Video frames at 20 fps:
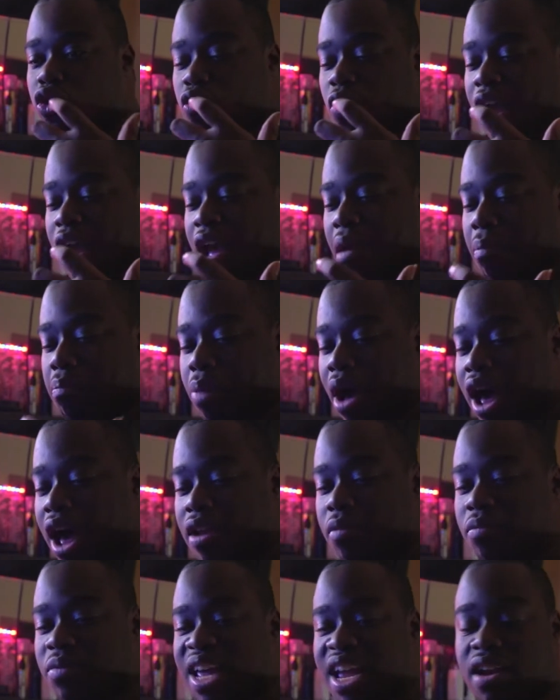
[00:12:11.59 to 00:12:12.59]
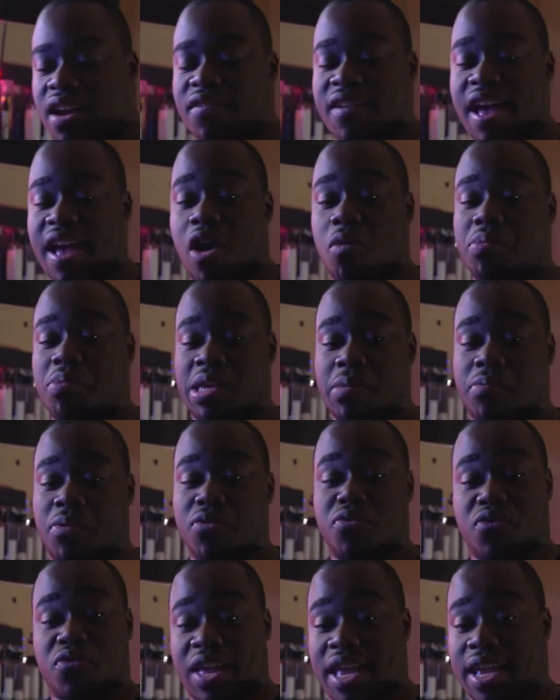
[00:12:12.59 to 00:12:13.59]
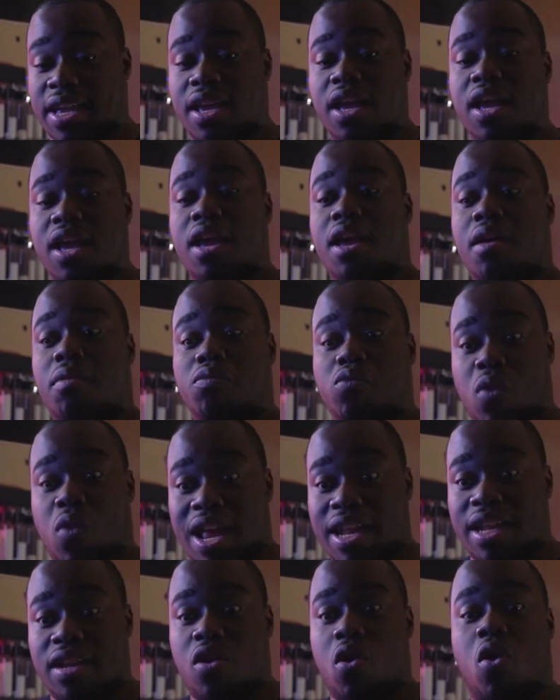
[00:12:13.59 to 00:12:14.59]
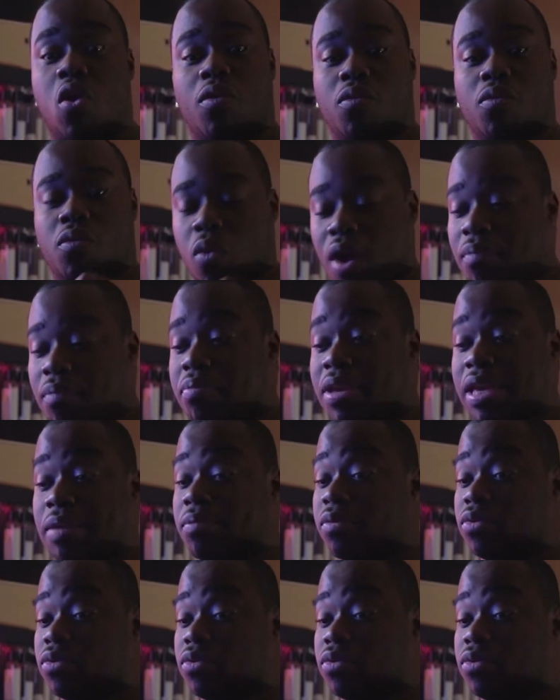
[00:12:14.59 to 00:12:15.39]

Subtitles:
a bottom layer of how people think when, or what people,